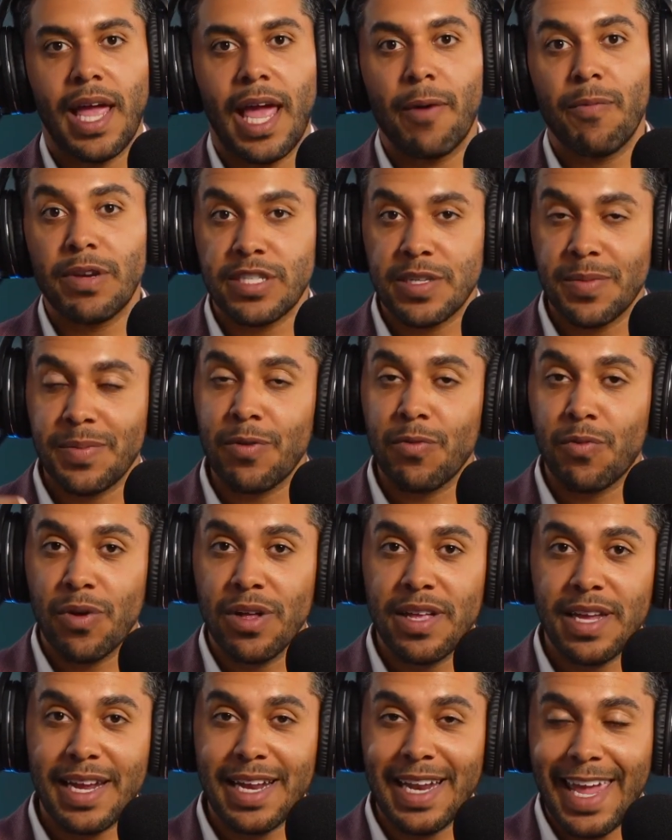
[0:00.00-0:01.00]
and we should be
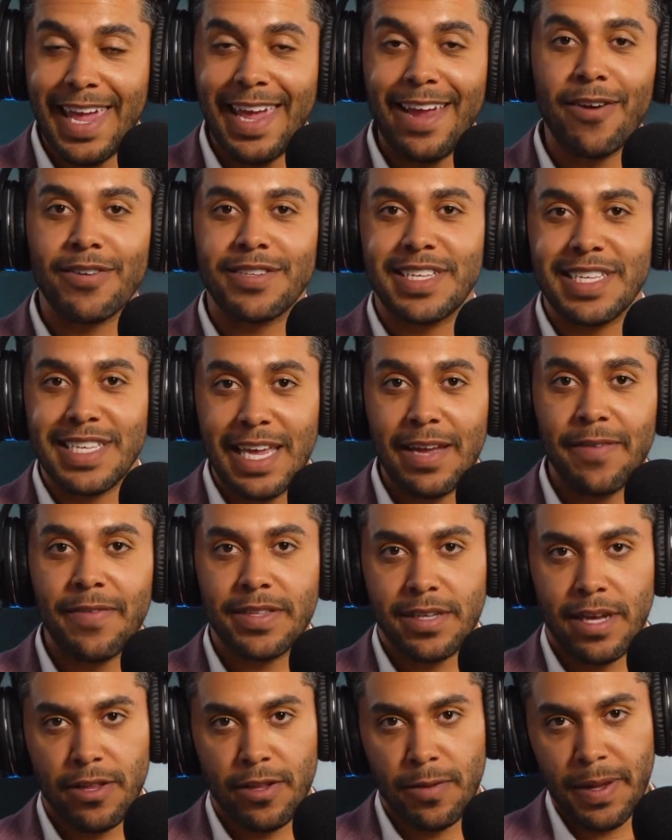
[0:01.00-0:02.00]
willing and eager to give
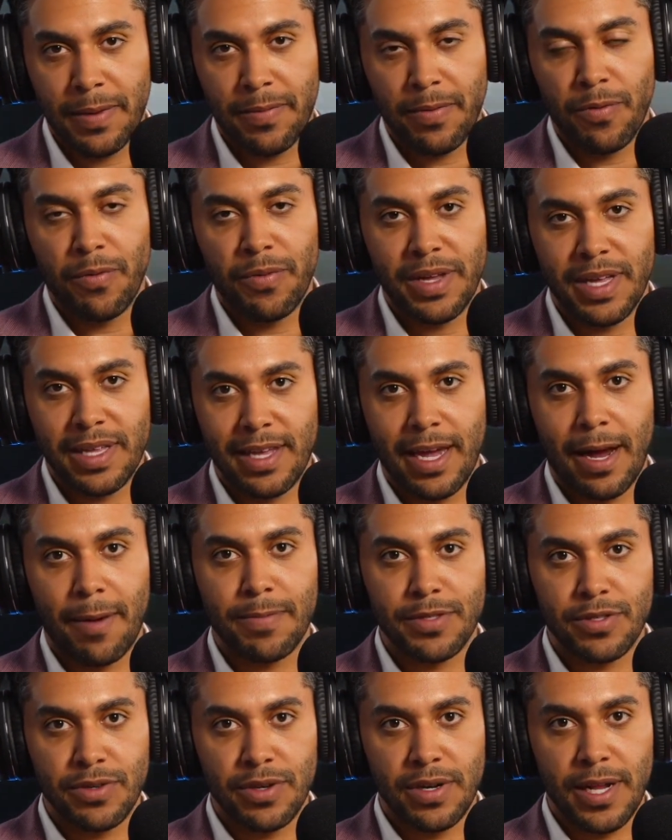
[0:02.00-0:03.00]
it to other people when we get the
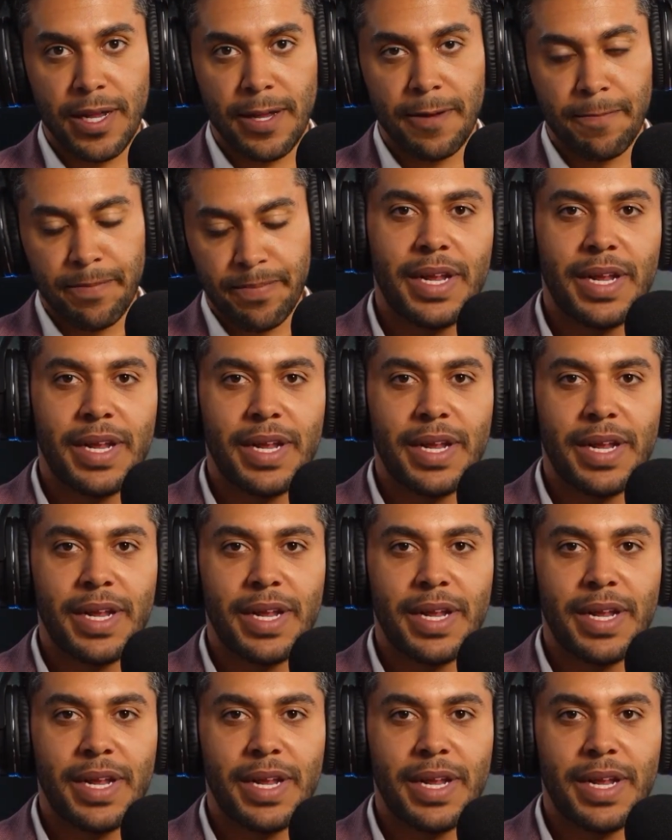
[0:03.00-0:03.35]
opportunity.